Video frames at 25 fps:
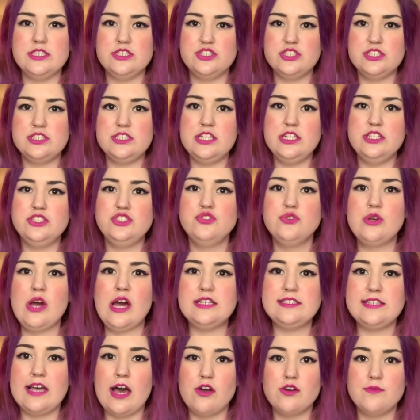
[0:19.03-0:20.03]
and just teach you
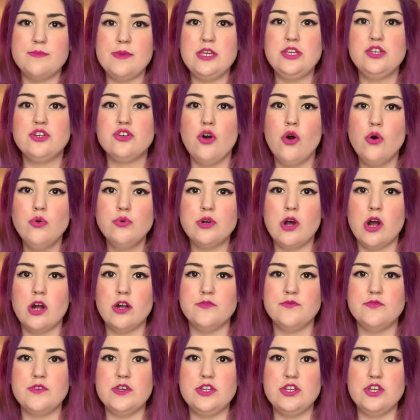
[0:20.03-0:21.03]
guys how to make your own
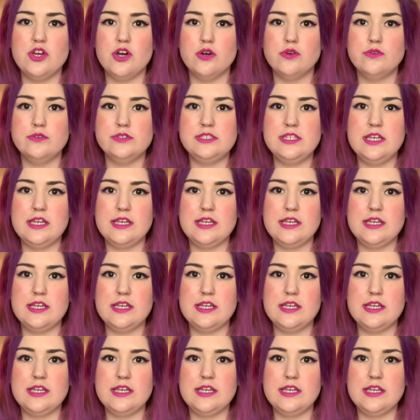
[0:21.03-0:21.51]
art videos